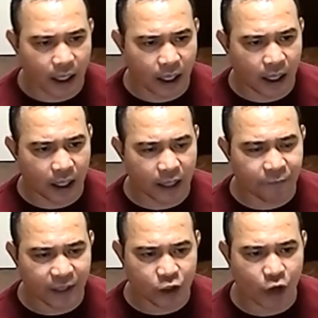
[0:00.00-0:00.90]
if you're
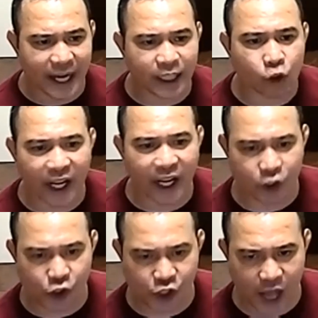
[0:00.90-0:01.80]
trying to
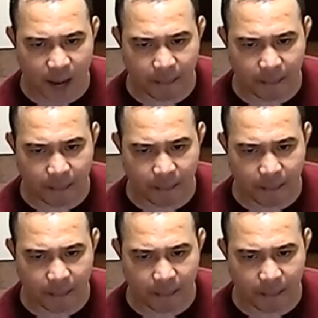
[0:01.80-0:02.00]
intercept